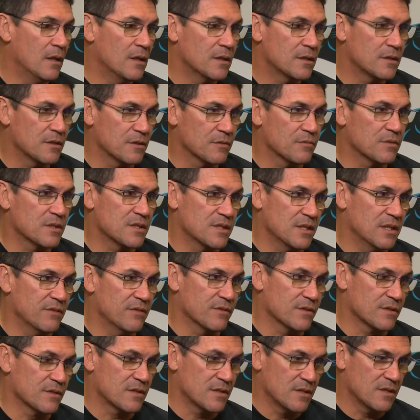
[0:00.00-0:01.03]
to the
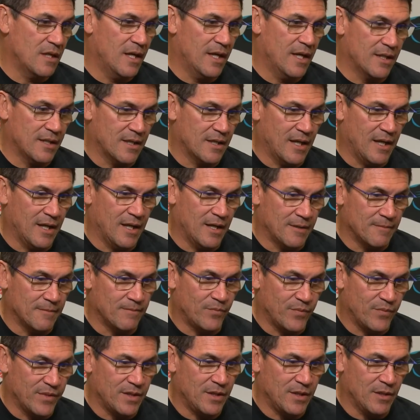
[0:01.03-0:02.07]
receivers. And,
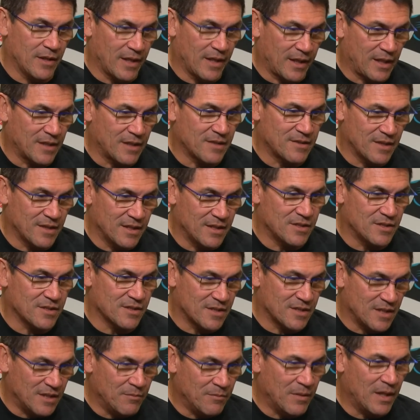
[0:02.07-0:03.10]
and you know, like I said, he
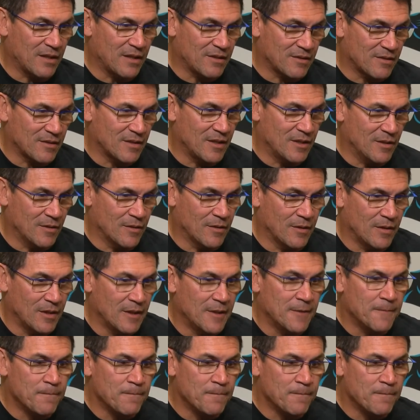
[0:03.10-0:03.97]
just he makes you know